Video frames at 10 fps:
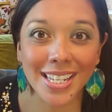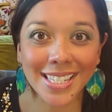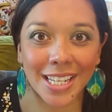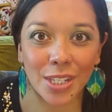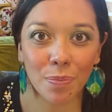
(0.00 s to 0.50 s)
It
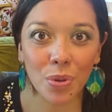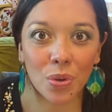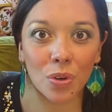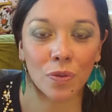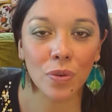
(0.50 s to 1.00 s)
sets a
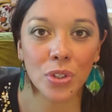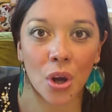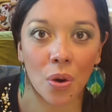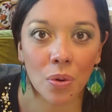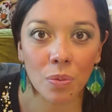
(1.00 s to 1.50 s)
beautiful
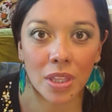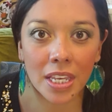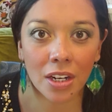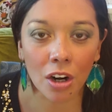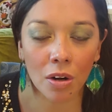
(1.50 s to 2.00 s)
tone
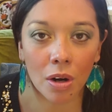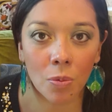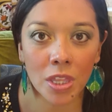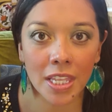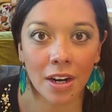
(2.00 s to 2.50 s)
within
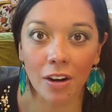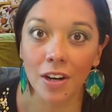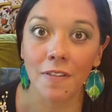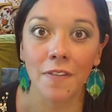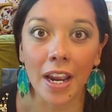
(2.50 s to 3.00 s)
our
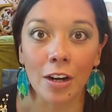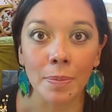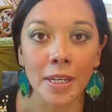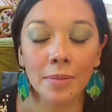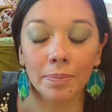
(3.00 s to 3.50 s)

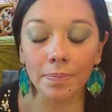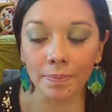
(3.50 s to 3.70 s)
environment.